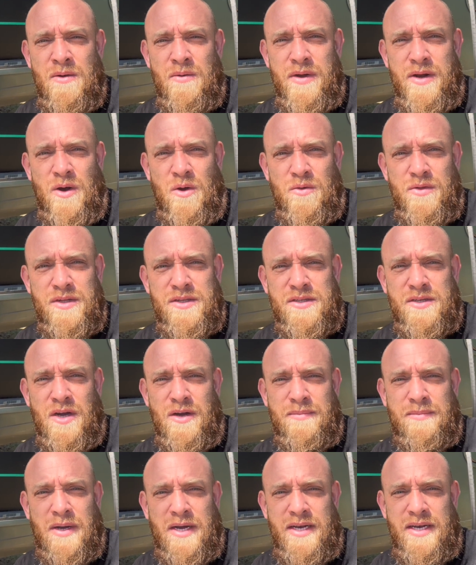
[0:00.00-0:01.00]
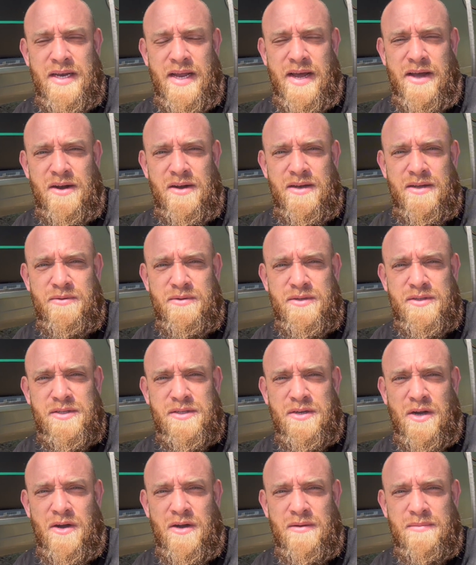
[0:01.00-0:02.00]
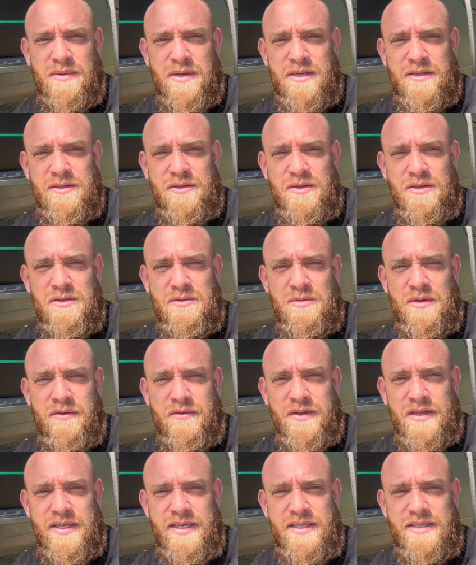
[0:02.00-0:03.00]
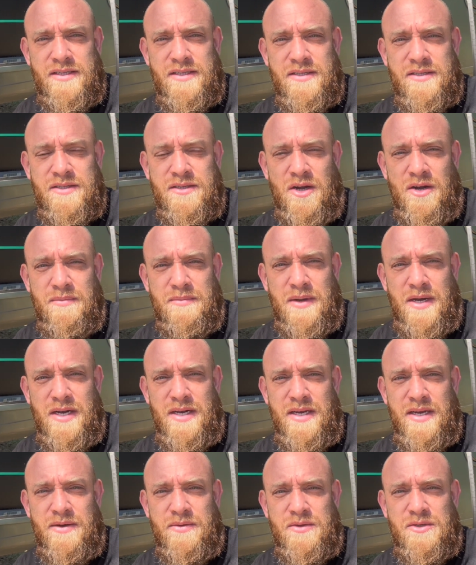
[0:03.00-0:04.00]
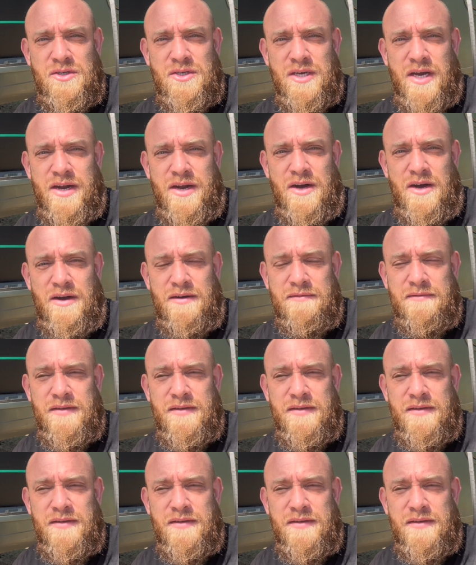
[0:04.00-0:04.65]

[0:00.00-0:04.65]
We'd hold the start button down and it would start, but as soon as we released the start button, it would shut off.